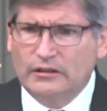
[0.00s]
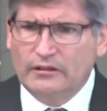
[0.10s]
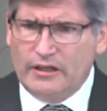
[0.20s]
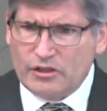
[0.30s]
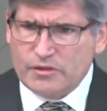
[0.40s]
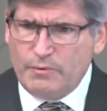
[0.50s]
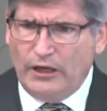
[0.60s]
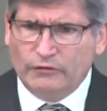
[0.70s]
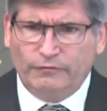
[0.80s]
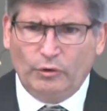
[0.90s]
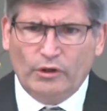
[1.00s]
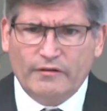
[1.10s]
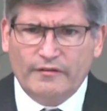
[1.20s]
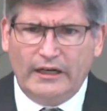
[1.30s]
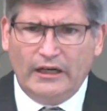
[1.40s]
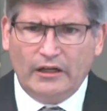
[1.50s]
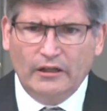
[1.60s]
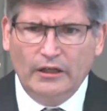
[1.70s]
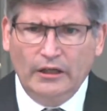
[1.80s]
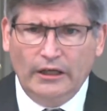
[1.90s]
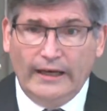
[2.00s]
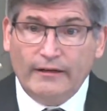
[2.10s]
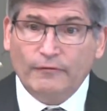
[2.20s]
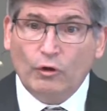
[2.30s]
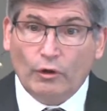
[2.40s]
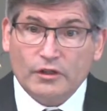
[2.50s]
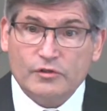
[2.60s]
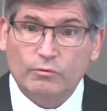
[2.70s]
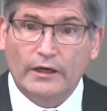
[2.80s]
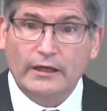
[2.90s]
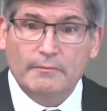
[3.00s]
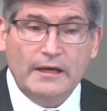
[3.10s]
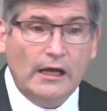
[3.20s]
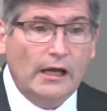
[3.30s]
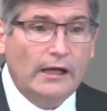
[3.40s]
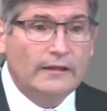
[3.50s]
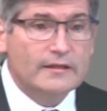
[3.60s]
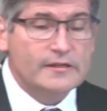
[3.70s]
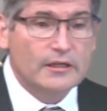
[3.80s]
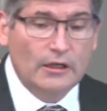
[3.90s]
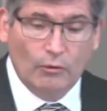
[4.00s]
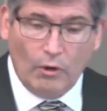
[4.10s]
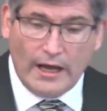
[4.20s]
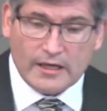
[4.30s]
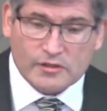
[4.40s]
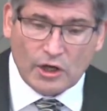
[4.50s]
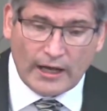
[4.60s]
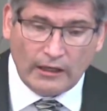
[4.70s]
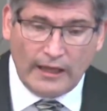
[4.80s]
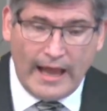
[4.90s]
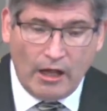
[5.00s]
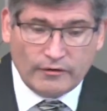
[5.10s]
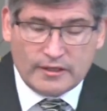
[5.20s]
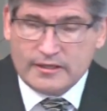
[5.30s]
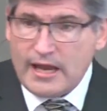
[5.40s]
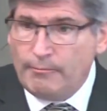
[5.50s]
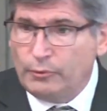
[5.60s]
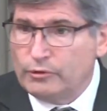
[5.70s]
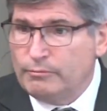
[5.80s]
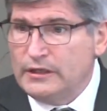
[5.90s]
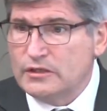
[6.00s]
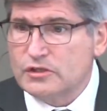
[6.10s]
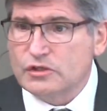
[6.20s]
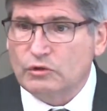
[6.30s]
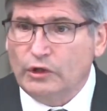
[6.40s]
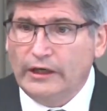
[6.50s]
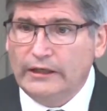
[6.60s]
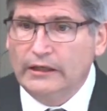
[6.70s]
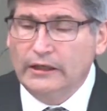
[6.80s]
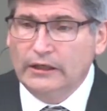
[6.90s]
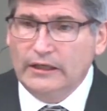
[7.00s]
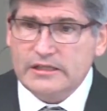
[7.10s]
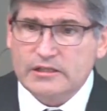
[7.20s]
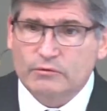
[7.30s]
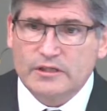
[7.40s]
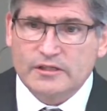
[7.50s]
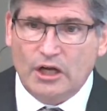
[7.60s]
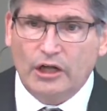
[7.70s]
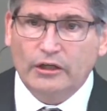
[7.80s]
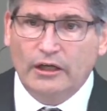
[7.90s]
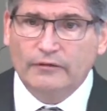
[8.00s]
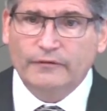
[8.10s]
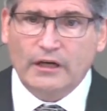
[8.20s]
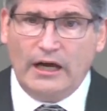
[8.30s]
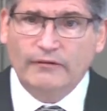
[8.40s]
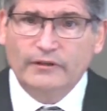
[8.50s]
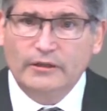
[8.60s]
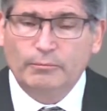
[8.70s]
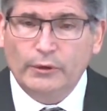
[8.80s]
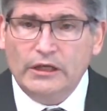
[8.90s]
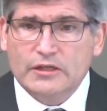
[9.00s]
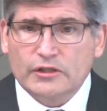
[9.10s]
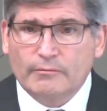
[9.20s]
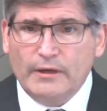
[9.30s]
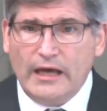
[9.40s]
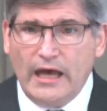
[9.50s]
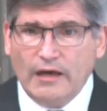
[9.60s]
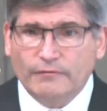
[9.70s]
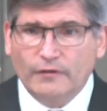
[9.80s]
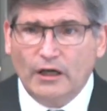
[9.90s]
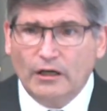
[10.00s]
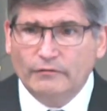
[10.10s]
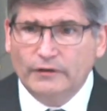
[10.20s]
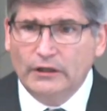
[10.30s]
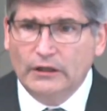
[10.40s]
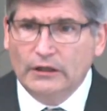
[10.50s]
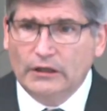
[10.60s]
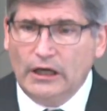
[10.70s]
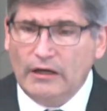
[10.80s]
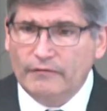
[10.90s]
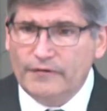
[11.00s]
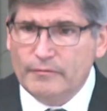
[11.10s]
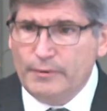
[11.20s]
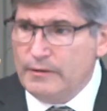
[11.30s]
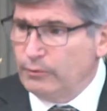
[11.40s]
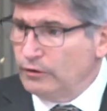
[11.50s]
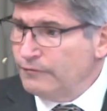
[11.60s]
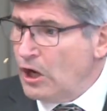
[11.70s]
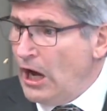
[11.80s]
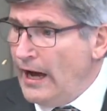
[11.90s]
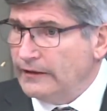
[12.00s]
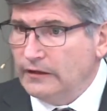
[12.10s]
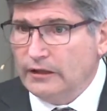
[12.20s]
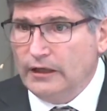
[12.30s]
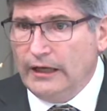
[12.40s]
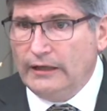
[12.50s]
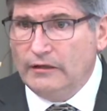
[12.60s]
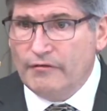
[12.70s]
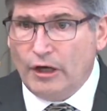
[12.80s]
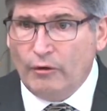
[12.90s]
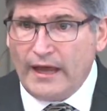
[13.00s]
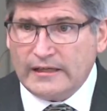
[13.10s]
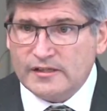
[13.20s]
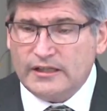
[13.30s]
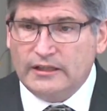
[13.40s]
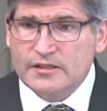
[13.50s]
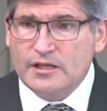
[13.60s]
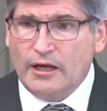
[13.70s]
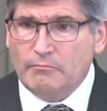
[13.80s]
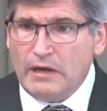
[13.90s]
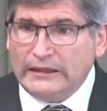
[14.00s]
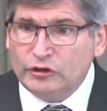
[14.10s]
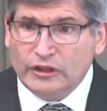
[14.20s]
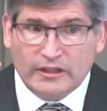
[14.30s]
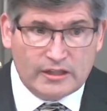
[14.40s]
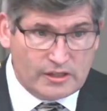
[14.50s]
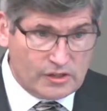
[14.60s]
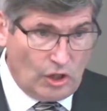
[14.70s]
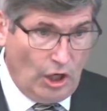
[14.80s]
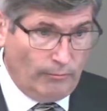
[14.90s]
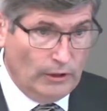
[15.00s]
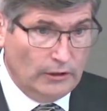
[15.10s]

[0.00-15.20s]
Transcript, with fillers: that are spelled forth there. And of course, running behind us. Why has God allowed the temple to be destroyed? It's the result of covenant breach on behalf of, of the people of God. And though that sin is not mentioned in this psalm,